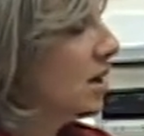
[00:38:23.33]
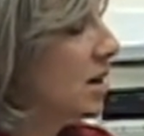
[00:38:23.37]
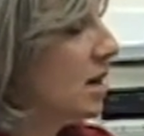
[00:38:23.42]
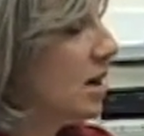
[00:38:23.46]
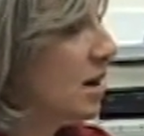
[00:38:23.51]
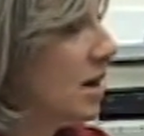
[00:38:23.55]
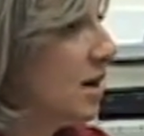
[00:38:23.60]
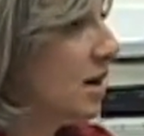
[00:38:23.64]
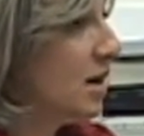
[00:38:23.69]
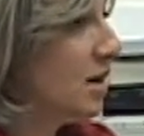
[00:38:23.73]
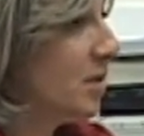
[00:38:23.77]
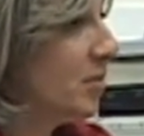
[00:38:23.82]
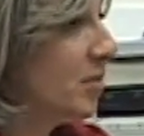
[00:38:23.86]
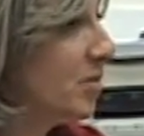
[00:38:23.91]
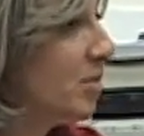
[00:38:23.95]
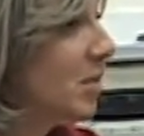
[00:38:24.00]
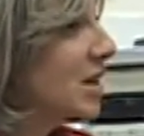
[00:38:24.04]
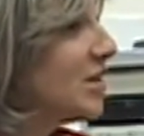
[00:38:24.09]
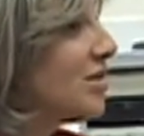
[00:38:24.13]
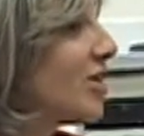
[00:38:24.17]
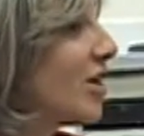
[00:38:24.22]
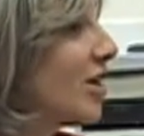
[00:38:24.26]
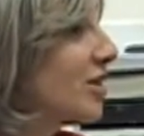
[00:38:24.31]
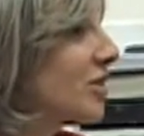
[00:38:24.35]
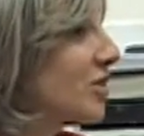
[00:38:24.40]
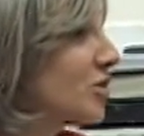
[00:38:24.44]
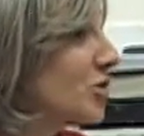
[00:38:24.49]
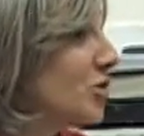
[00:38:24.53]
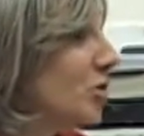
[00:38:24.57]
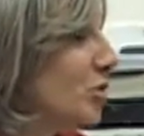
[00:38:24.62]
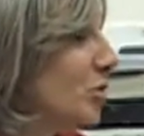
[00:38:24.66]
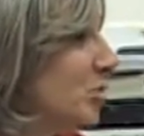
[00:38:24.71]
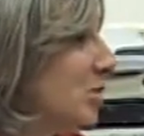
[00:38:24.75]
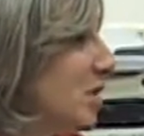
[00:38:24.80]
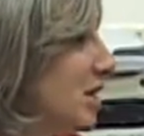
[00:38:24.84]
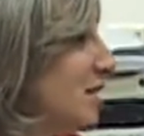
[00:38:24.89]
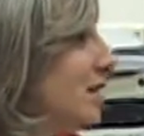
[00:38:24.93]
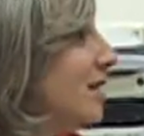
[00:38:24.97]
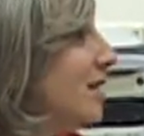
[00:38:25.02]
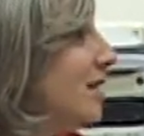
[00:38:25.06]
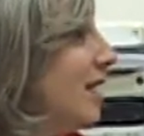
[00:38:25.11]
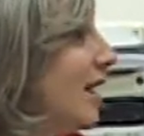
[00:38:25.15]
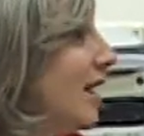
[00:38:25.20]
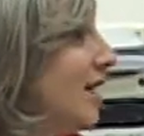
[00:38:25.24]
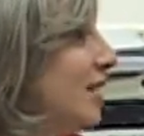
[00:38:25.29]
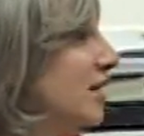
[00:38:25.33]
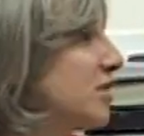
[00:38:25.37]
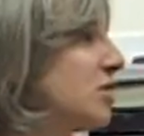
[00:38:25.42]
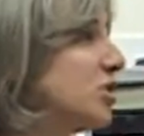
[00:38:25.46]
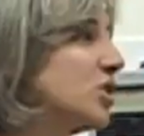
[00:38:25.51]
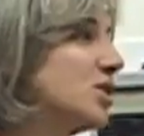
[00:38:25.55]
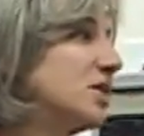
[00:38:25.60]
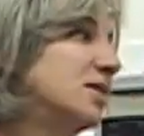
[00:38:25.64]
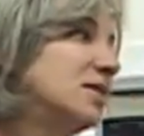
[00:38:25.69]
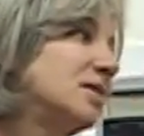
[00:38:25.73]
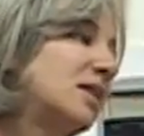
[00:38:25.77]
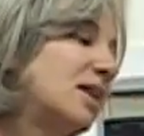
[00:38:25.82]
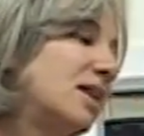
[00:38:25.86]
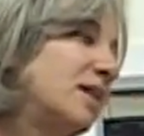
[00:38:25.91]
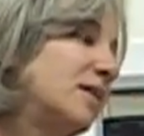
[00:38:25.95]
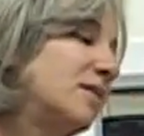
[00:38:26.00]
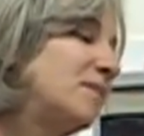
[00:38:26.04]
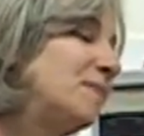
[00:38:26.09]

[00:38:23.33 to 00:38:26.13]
My daughter told me in the end, she said,